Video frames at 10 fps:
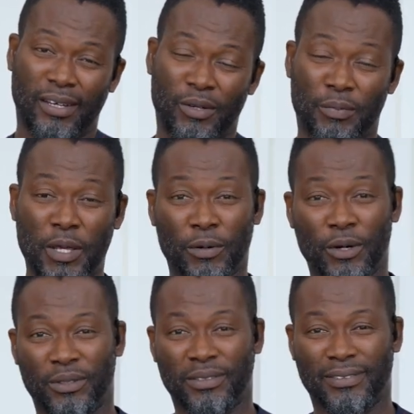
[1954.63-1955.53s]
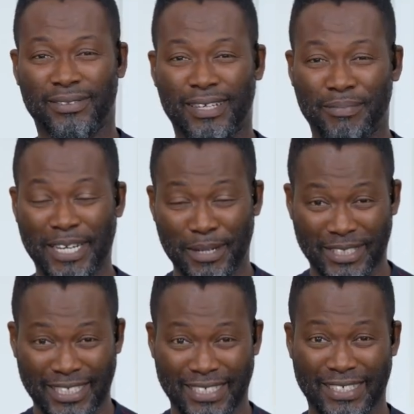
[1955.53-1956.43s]
Well, people, my name is
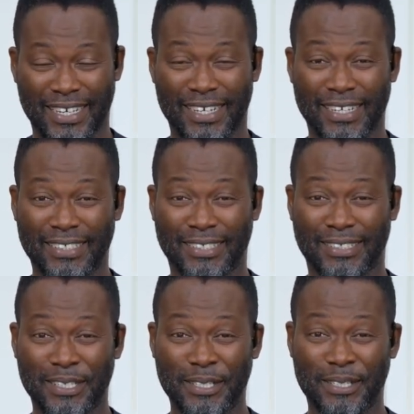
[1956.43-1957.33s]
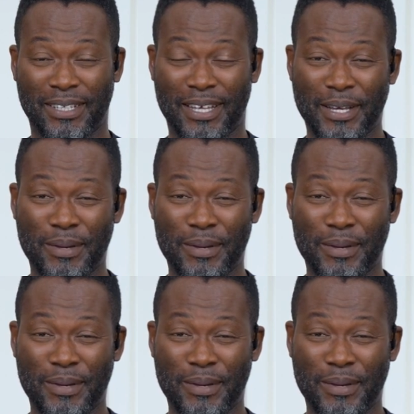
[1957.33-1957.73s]
Ajetiana, and it's still